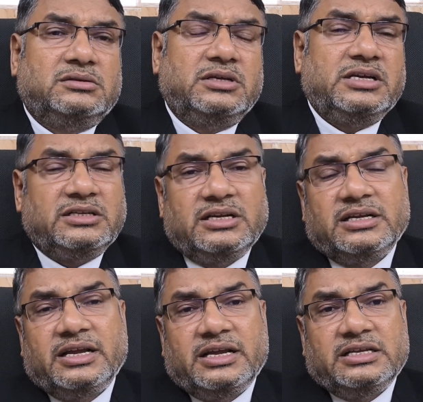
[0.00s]
So in that
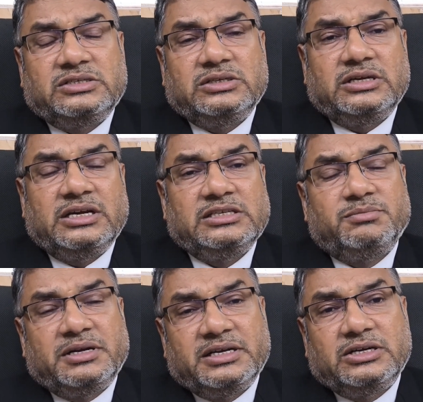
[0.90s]
case, it is
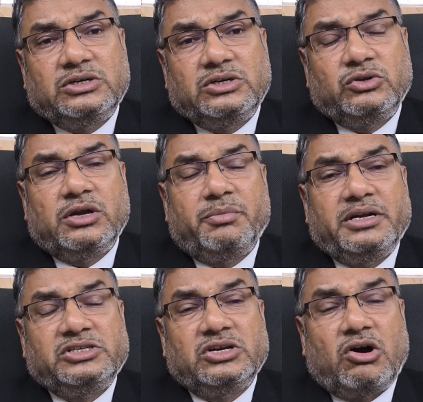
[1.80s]
better you can
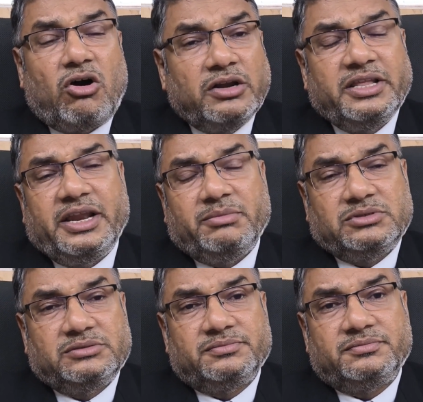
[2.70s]
mention all the
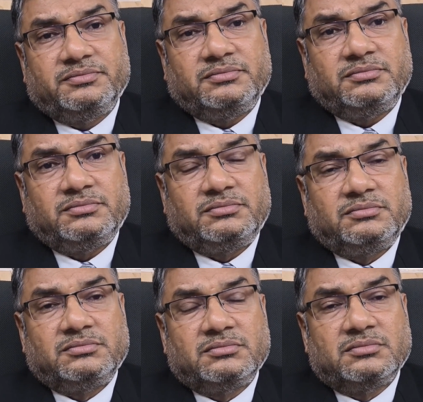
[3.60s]
names.
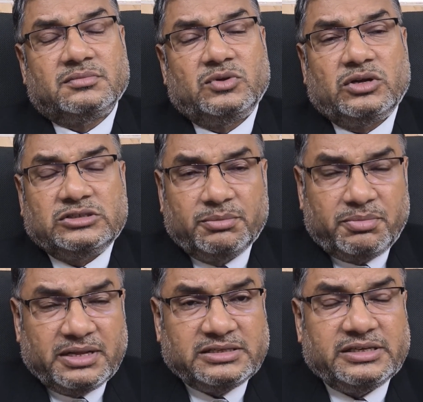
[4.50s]
You can
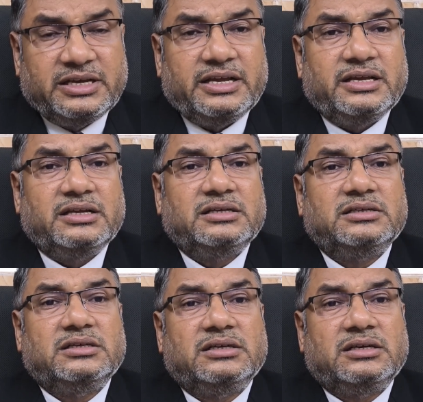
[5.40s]
simply say
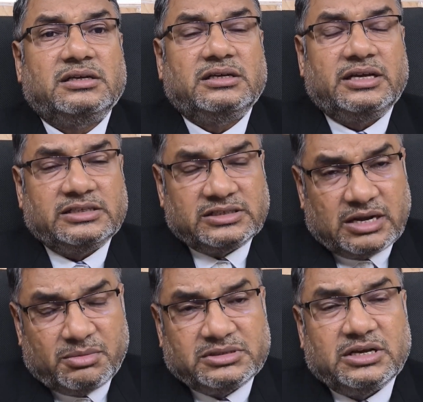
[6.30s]
yes,
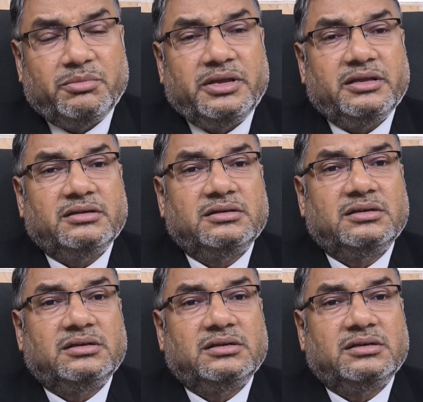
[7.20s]
Ramasamy